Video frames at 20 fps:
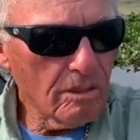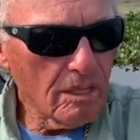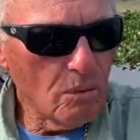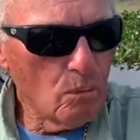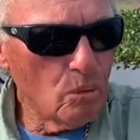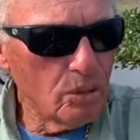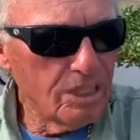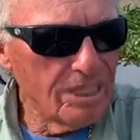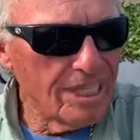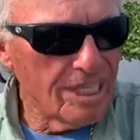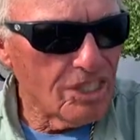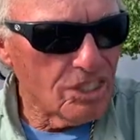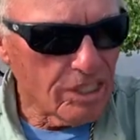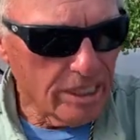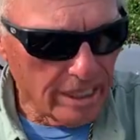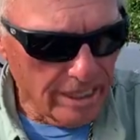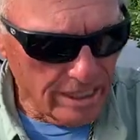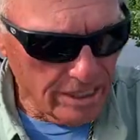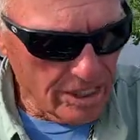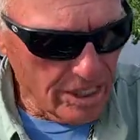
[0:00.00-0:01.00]
What this
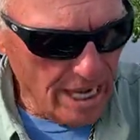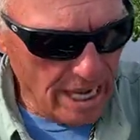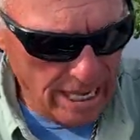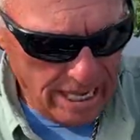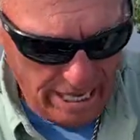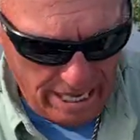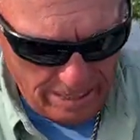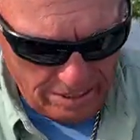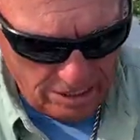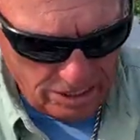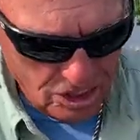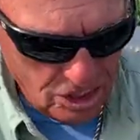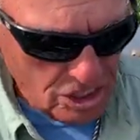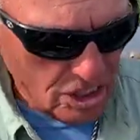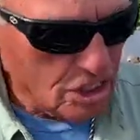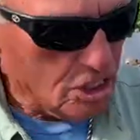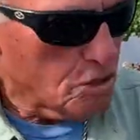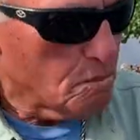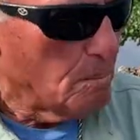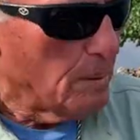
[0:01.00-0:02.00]
is
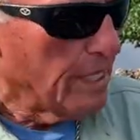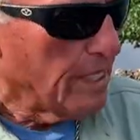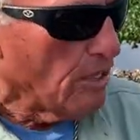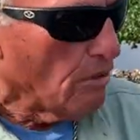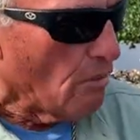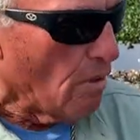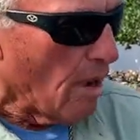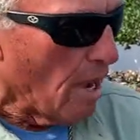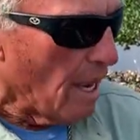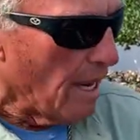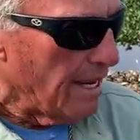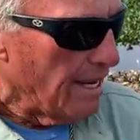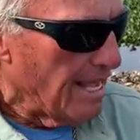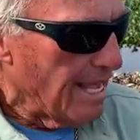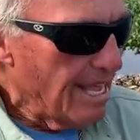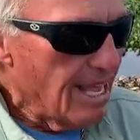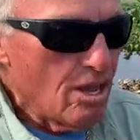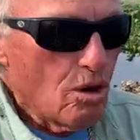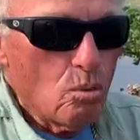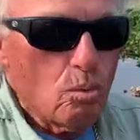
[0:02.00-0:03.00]
a spinning rod
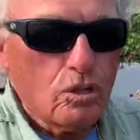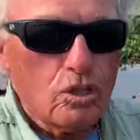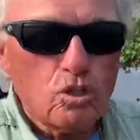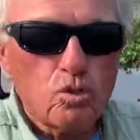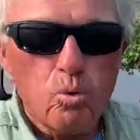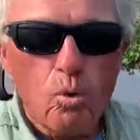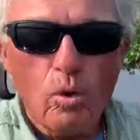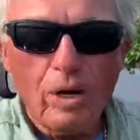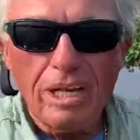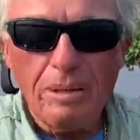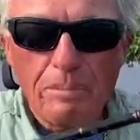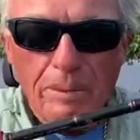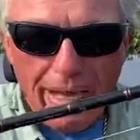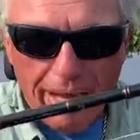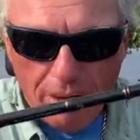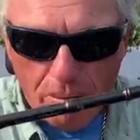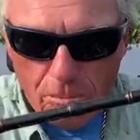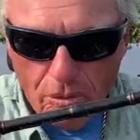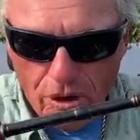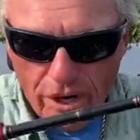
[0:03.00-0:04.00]
with
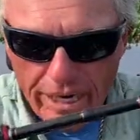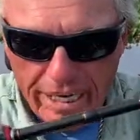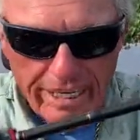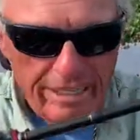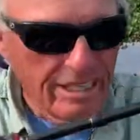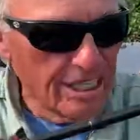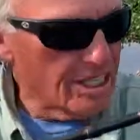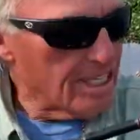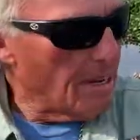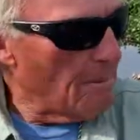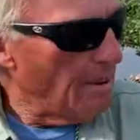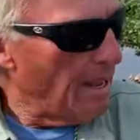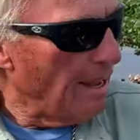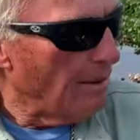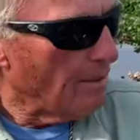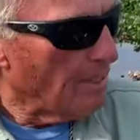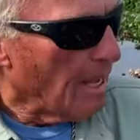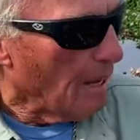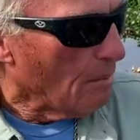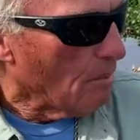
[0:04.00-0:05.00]
20-pound braid, because I'm
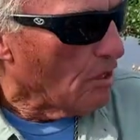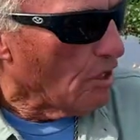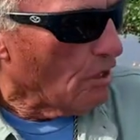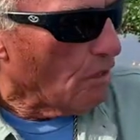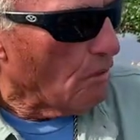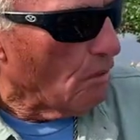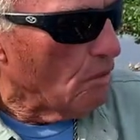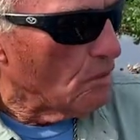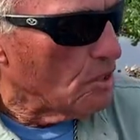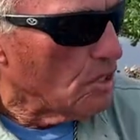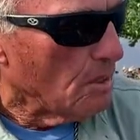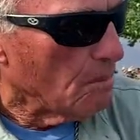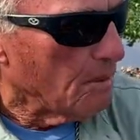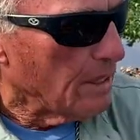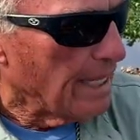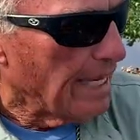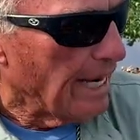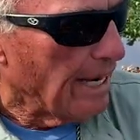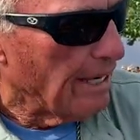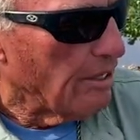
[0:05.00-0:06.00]
gonna throw
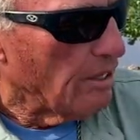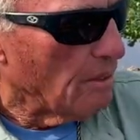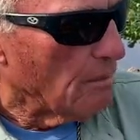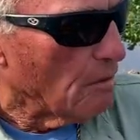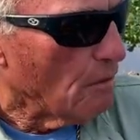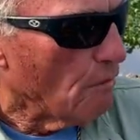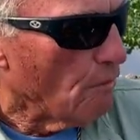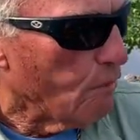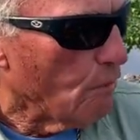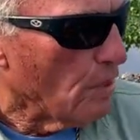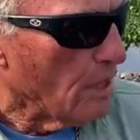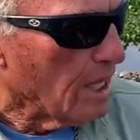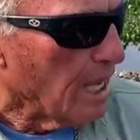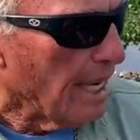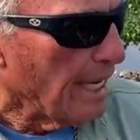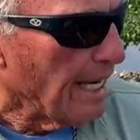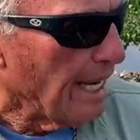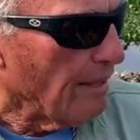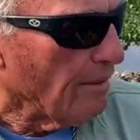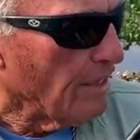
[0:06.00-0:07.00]
something out here. I'm gonna free
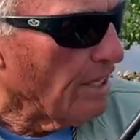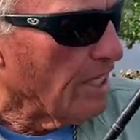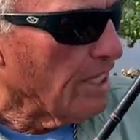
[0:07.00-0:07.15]
line out in the